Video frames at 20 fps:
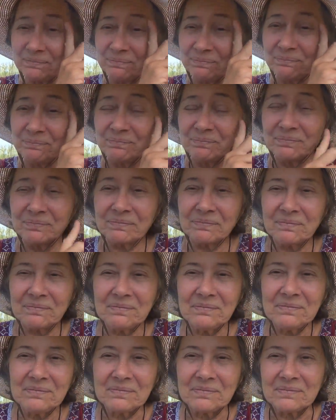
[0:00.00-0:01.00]

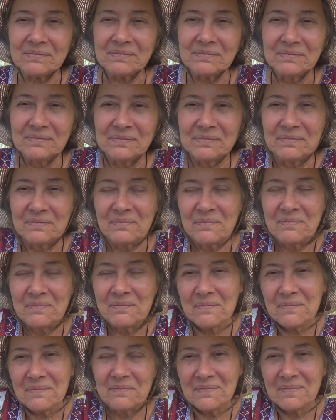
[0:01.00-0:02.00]
No one is speaking in this clip.